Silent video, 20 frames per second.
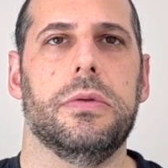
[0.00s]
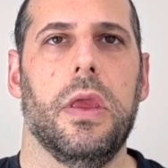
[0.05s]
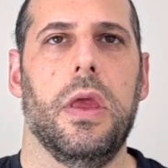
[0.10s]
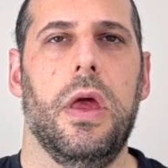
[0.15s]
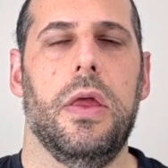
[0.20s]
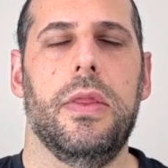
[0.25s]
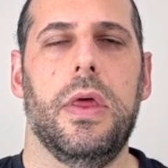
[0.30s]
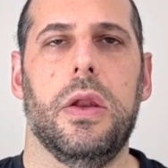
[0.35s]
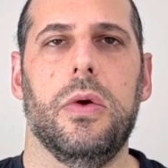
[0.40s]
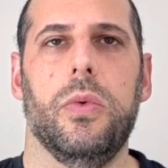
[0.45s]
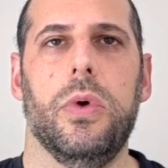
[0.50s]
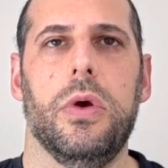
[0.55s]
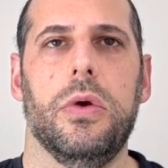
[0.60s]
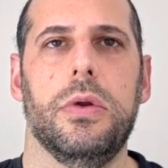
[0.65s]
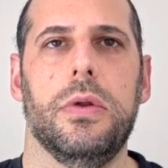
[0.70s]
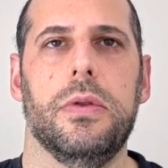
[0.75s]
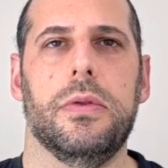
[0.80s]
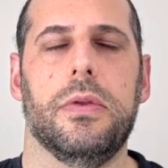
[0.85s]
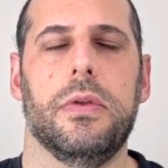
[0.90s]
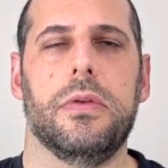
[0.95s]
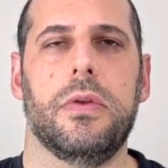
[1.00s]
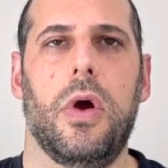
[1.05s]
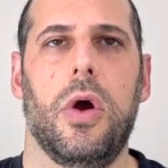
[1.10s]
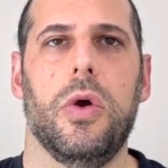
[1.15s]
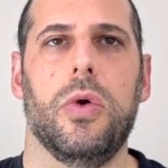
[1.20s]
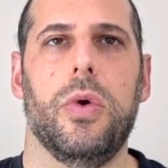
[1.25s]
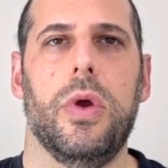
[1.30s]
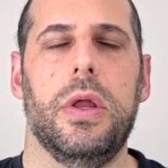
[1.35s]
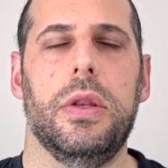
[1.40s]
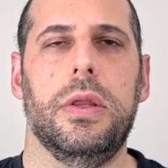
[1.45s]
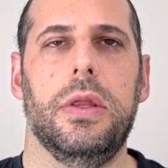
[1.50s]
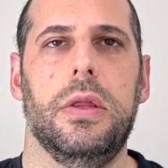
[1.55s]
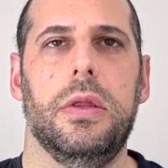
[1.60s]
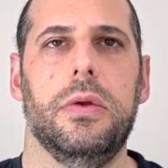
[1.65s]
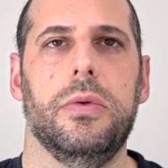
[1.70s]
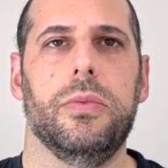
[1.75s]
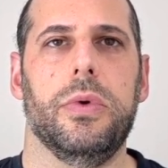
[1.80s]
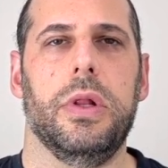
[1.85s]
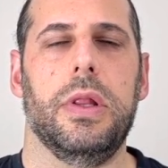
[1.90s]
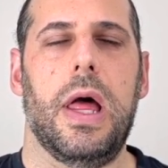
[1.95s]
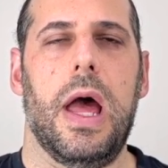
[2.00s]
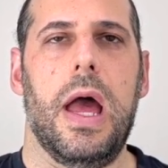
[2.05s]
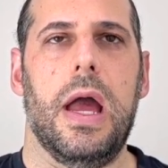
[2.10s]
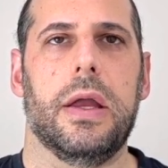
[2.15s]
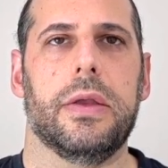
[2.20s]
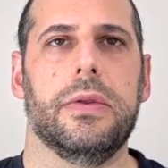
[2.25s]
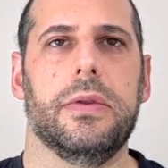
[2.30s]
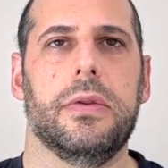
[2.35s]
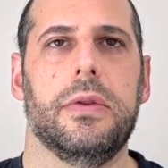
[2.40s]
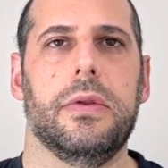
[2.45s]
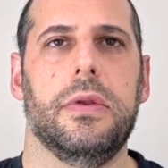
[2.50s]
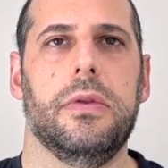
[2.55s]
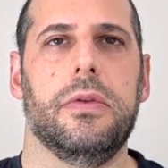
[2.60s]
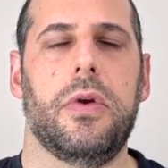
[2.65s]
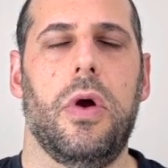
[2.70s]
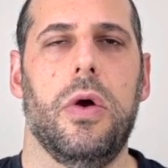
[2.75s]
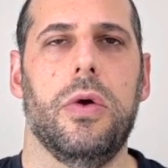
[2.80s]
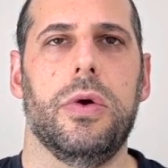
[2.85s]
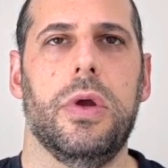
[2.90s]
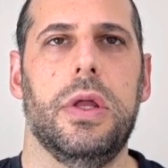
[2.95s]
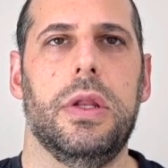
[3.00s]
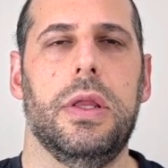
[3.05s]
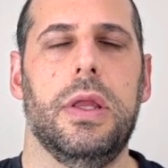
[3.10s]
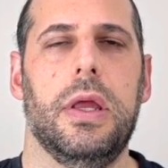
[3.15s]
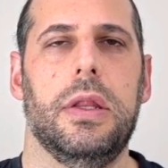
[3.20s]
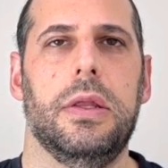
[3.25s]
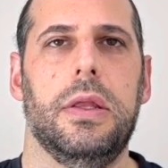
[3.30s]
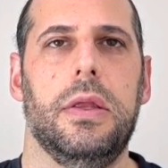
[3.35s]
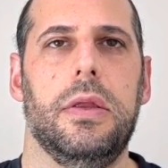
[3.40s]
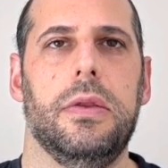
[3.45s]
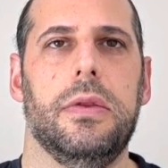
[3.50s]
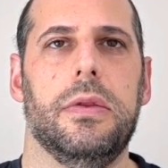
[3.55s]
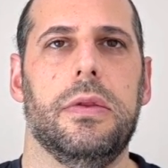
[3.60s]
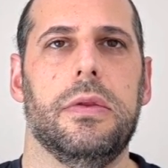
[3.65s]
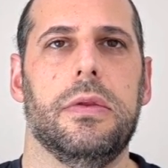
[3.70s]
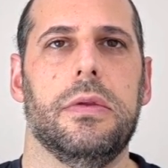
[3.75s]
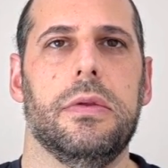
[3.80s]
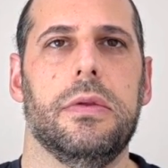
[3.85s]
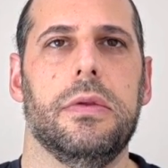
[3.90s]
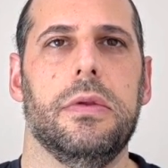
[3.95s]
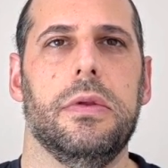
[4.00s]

And that awareness is already relaxed. It's already at ease.